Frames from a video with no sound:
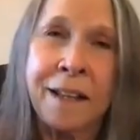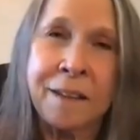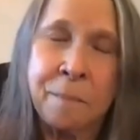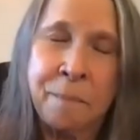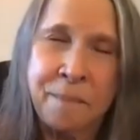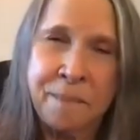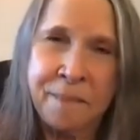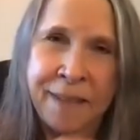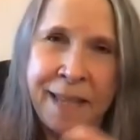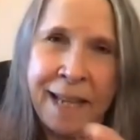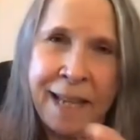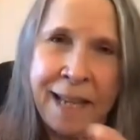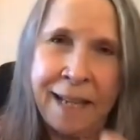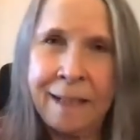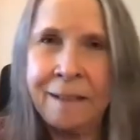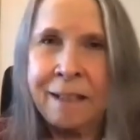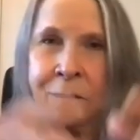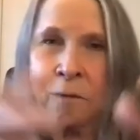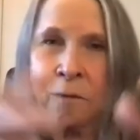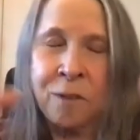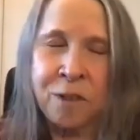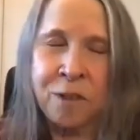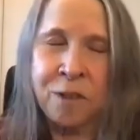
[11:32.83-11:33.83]

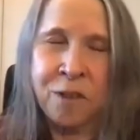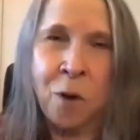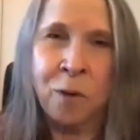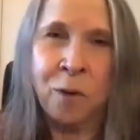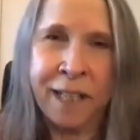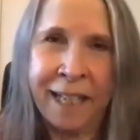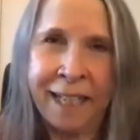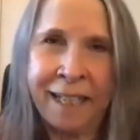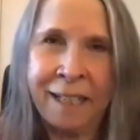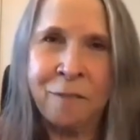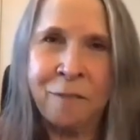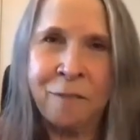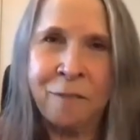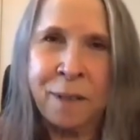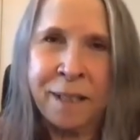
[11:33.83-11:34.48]
then there was this whole getting